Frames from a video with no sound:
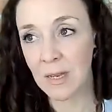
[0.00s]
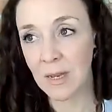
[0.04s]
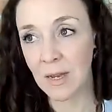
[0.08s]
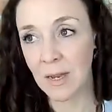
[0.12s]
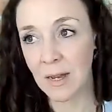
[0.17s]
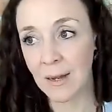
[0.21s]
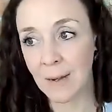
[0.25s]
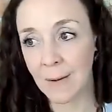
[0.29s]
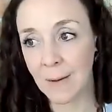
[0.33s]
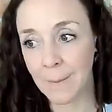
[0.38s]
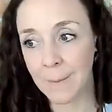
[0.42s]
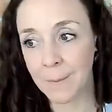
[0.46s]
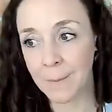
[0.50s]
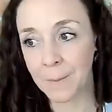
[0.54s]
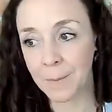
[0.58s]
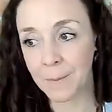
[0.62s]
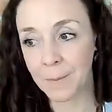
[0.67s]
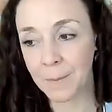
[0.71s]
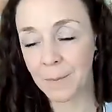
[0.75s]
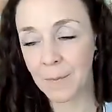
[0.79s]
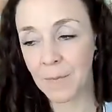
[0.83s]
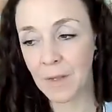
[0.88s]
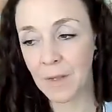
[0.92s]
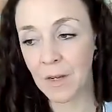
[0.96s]

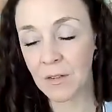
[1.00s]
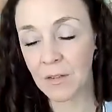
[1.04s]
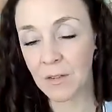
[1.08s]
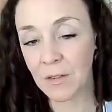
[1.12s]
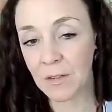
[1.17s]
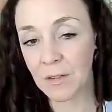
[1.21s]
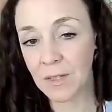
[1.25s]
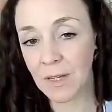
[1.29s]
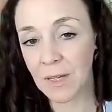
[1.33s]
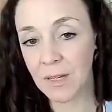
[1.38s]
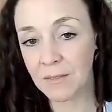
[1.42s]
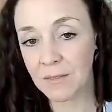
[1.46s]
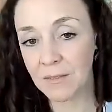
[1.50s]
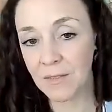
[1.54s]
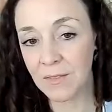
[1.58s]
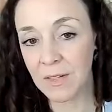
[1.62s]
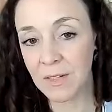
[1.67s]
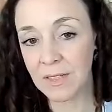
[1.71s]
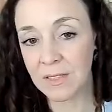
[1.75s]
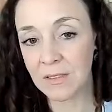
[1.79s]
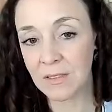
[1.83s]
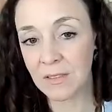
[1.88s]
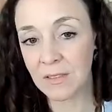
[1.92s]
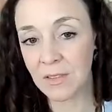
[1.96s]
And you can
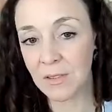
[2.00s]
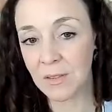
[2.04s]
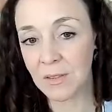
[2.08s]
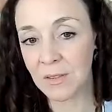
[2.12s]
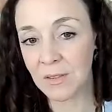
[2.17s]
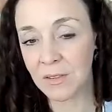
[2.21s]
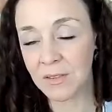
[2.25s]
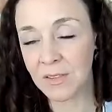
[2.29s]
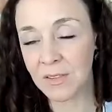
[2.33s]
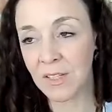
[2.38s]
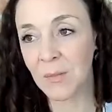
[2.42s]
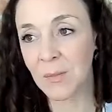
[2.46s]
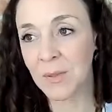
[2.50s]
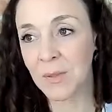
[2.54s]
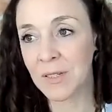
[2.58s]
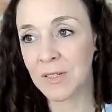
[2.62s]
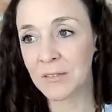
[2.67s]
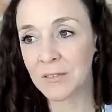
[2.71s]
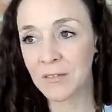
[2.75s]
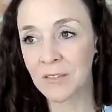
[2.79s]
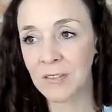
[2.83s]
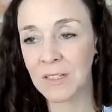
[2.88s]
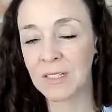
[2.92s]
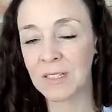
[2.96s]
find to do it yourself, but
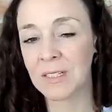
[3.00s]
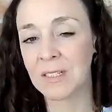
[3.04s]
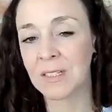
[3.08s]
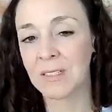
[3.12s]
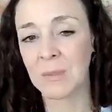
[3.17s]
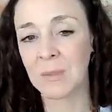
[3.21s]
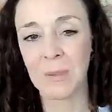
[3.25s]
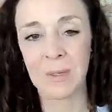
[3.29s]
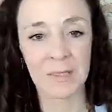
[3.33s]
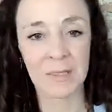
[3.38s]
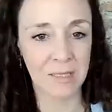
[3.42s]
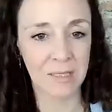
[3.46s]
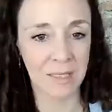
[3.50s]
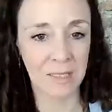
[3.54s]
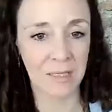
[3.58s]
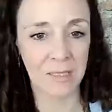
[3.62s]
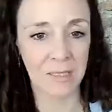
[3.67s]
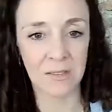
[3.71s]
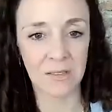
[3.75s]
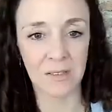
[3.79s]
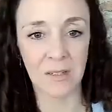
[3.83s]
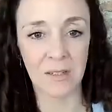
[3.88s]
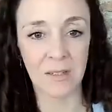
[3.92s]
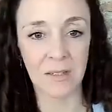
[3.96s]
it really is about
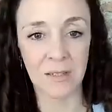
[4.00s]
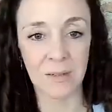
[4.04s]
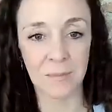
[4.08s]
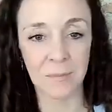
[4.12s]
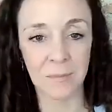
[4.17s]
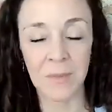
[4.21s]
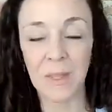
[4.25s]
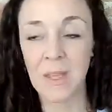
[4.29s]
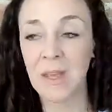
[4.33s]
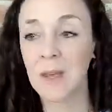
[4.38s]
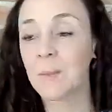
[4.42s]
taking time,